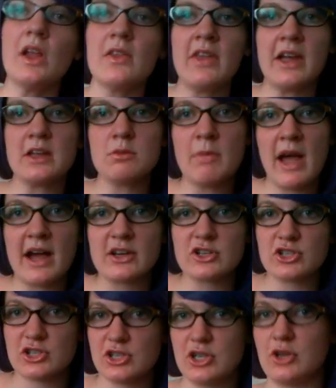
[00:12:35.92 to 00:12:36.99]
that you
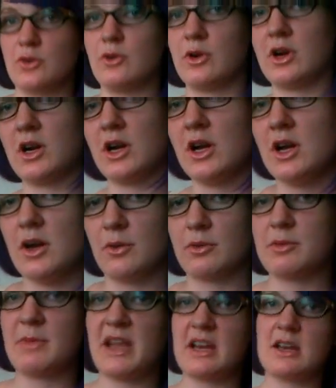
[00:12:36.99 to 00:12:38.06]
match to your
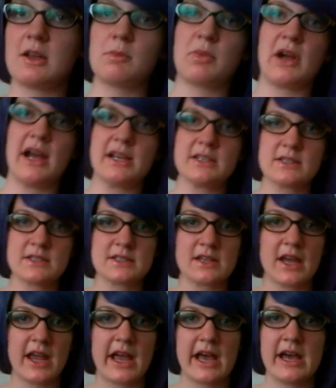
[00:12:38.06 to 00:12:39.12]
remaining breast,
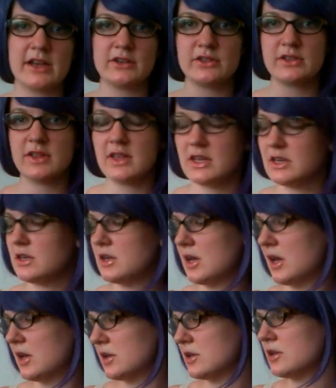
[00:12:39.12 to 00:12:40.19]
and then
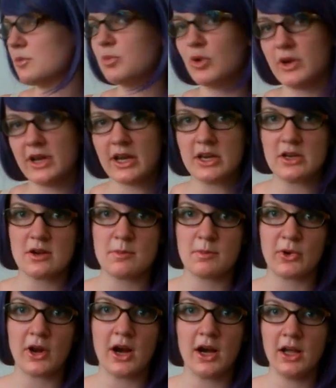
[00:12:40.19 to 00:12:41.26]
you put it in your
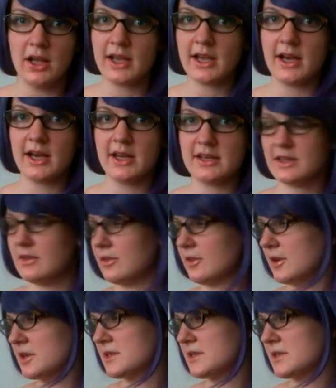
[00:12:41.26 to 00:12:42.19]
bra and it